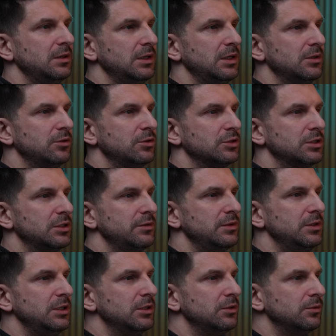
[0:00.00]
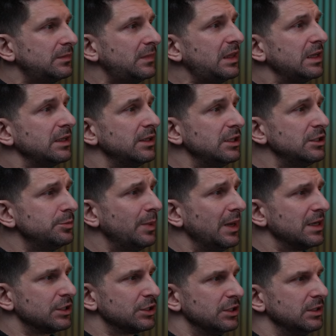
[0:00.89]
I'll move back. So
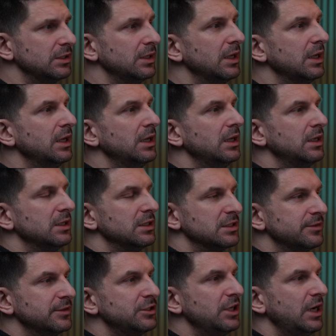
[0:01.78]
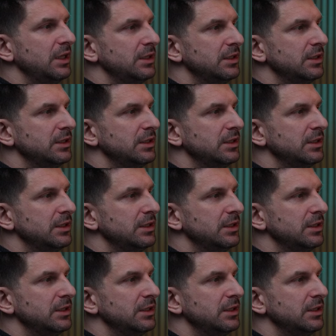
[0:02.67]
first, the usual sculpting.